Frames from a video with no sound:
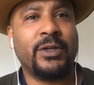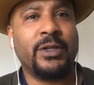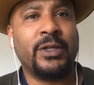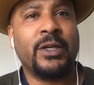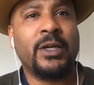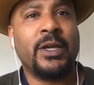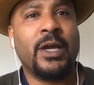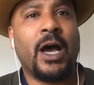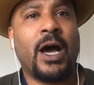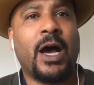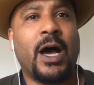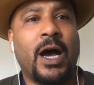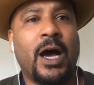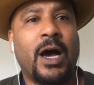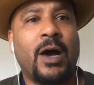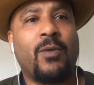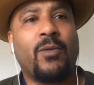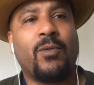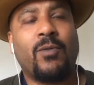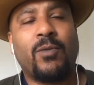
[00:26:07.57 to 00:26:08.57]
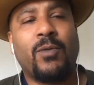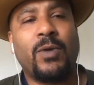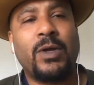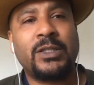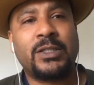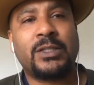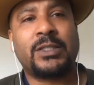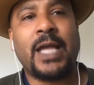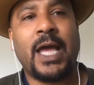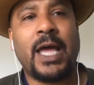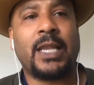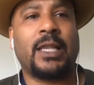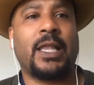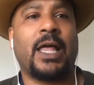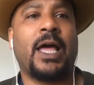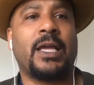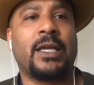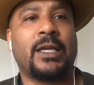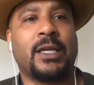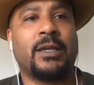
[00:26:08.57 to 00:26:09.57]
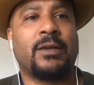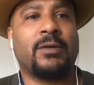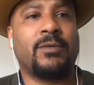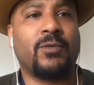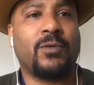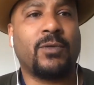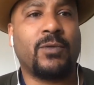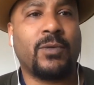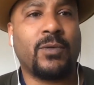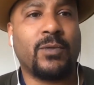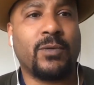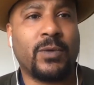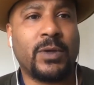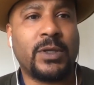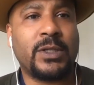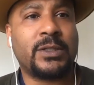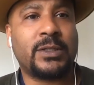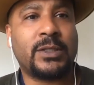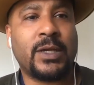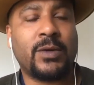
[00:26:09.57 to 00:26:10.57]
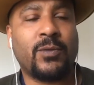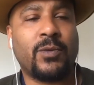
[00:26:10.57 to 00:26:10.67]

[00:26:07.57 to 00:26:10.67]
Yeah. Uh, what's that like? And what is that?